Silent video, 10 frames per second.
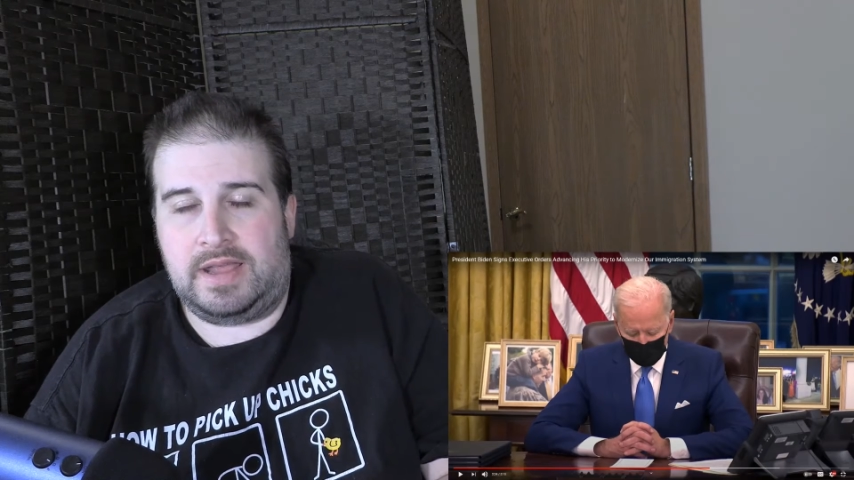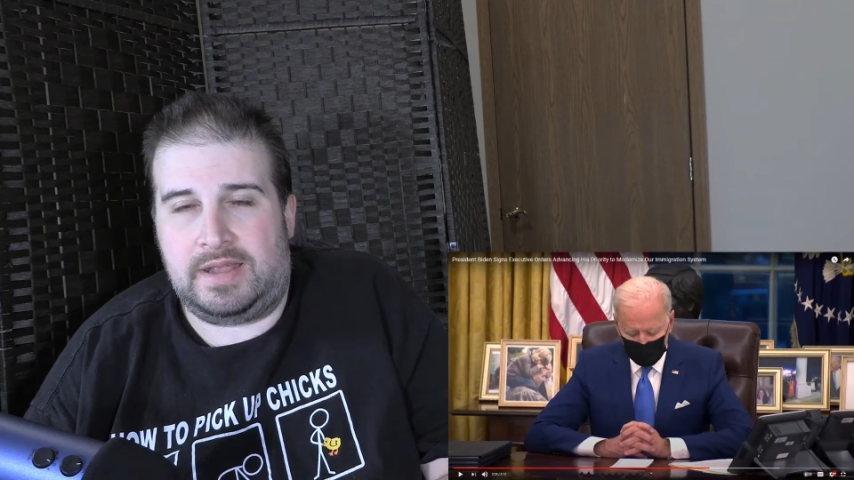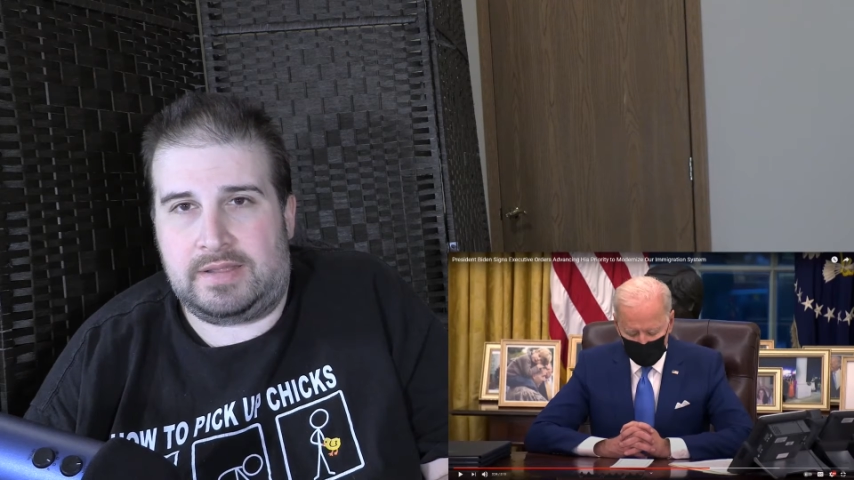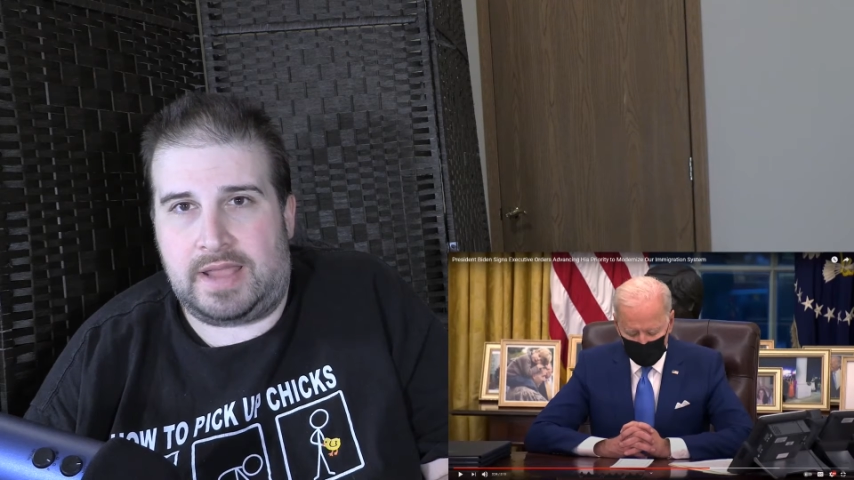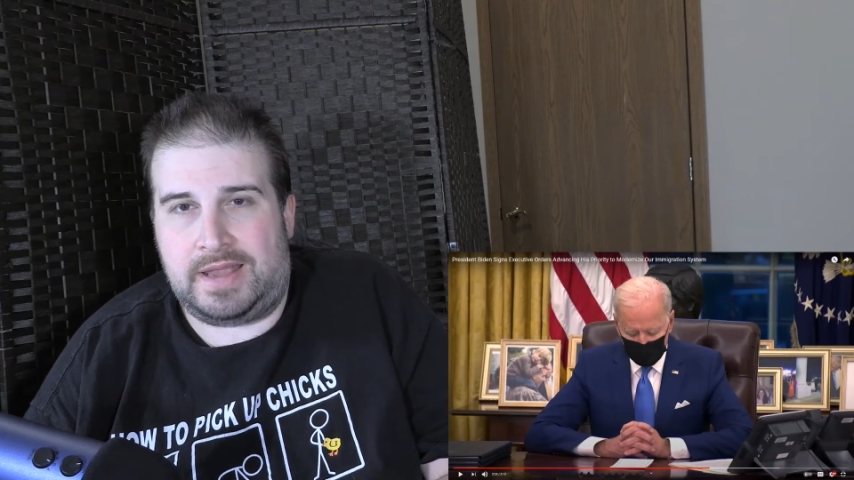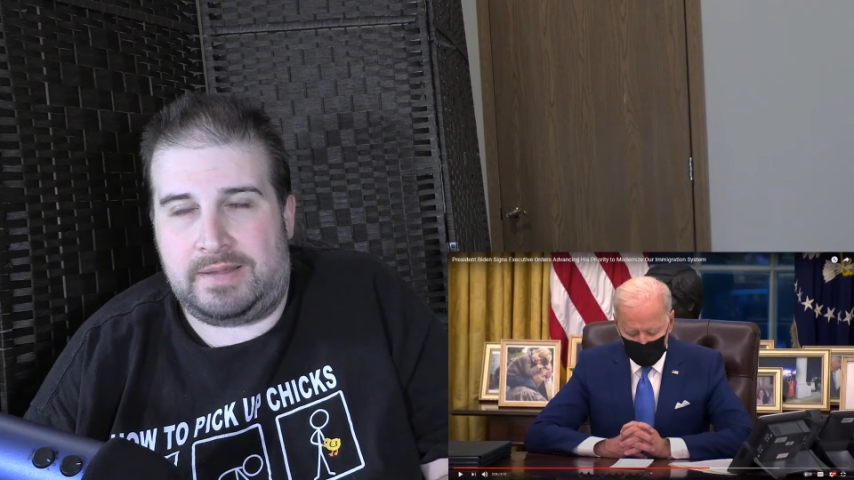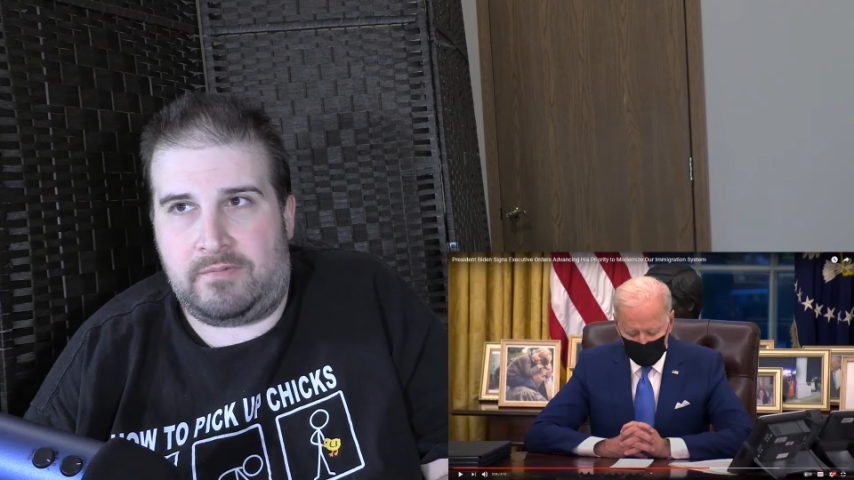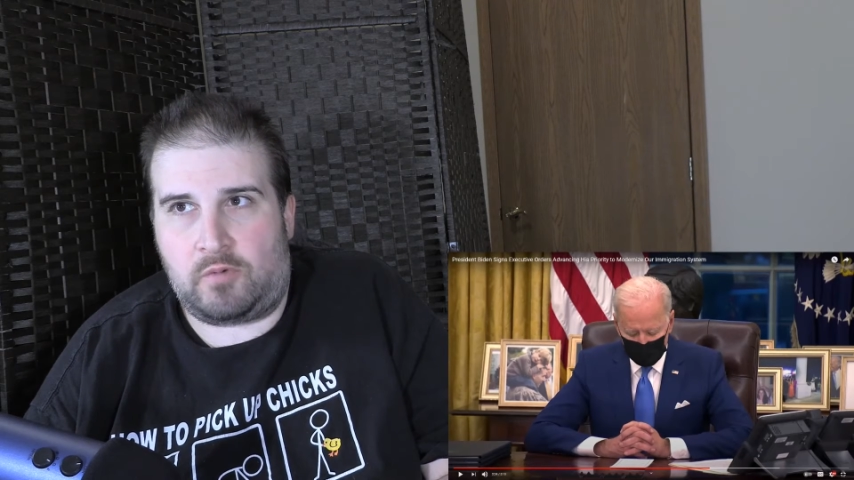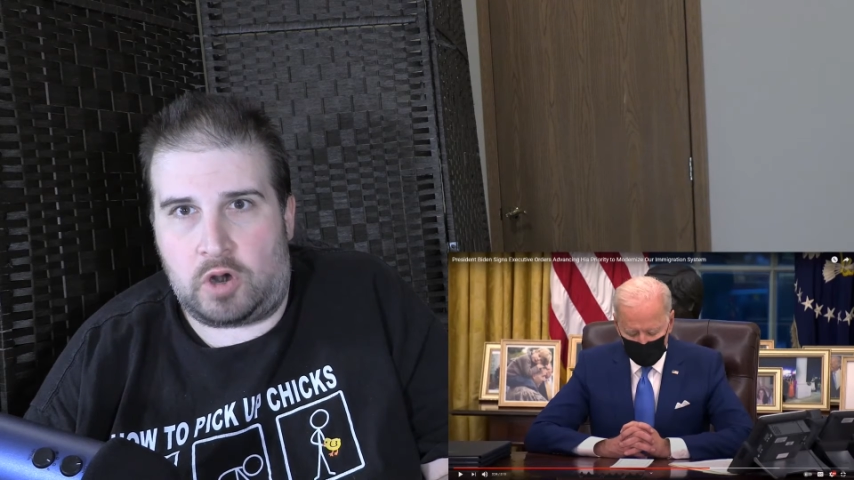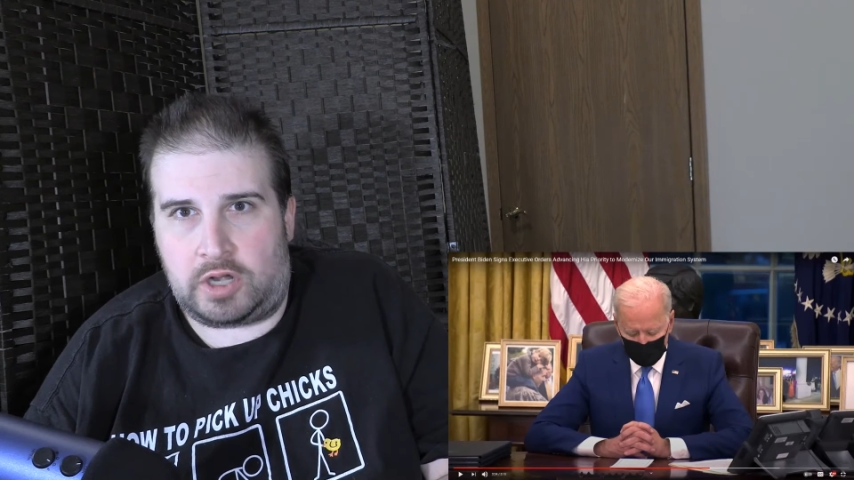they
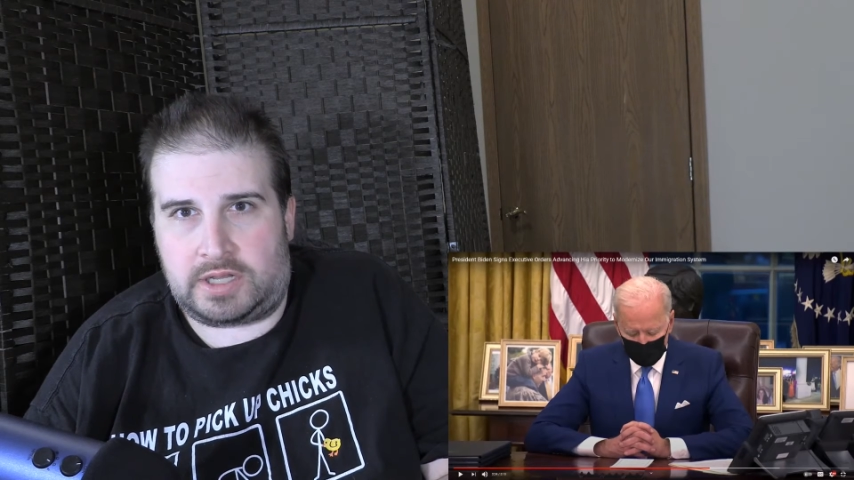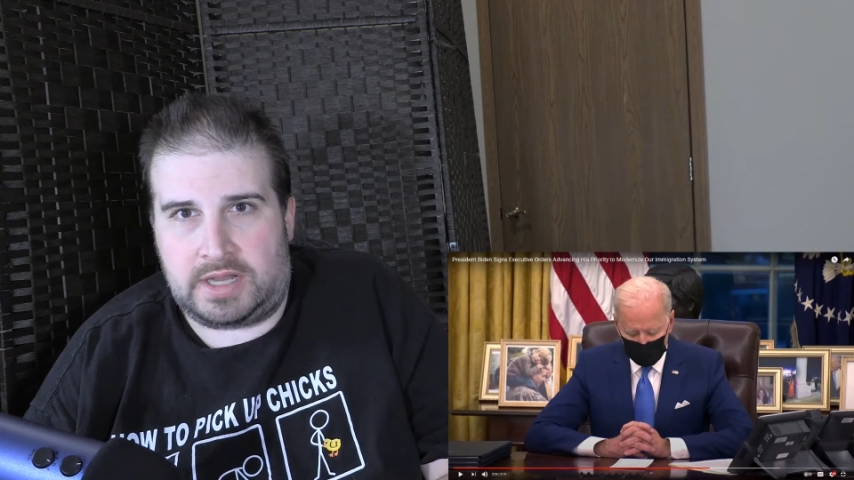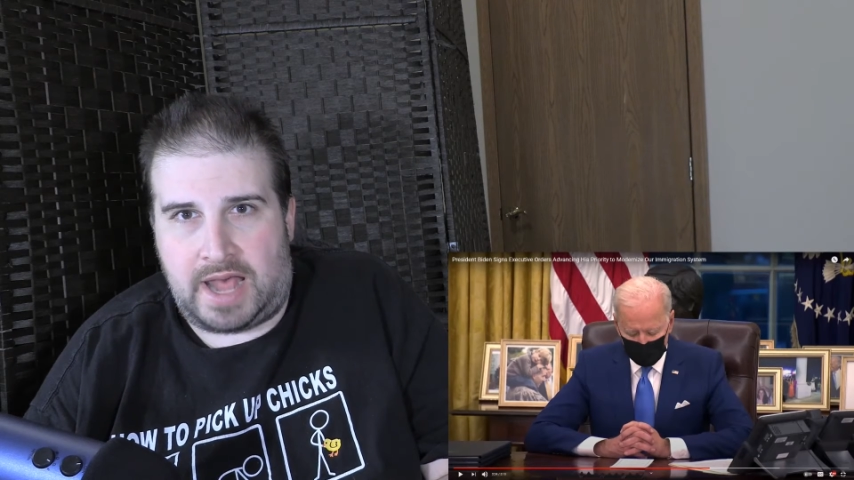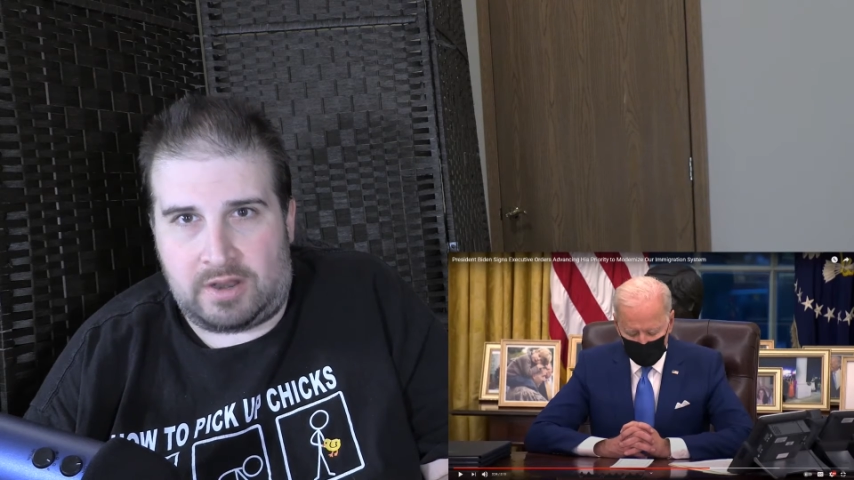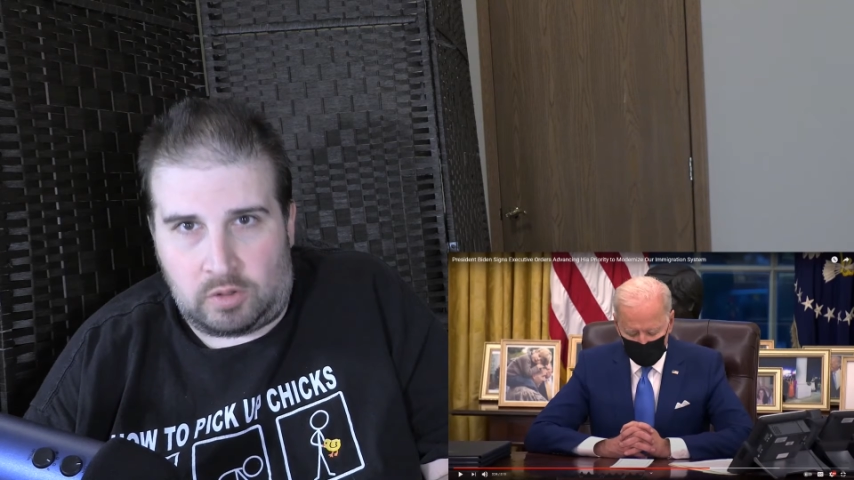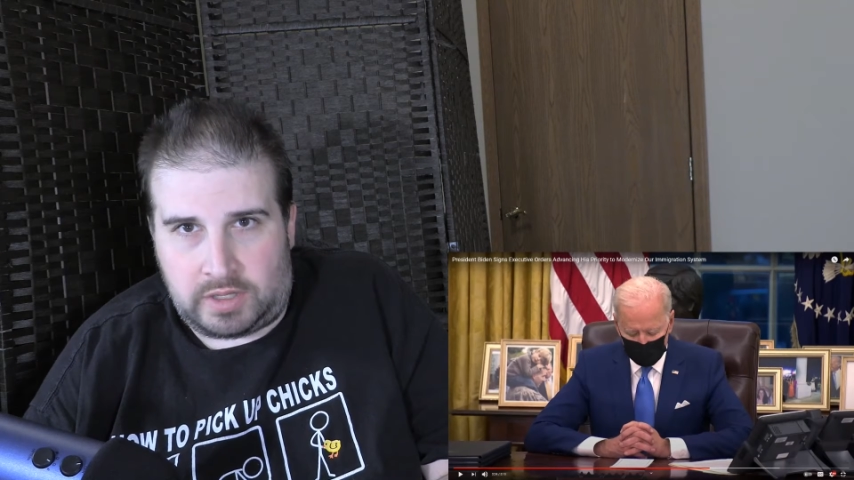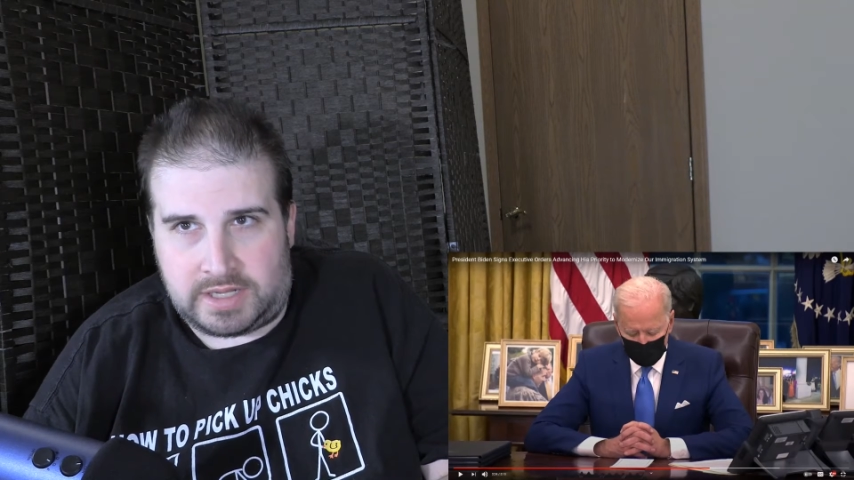worked not only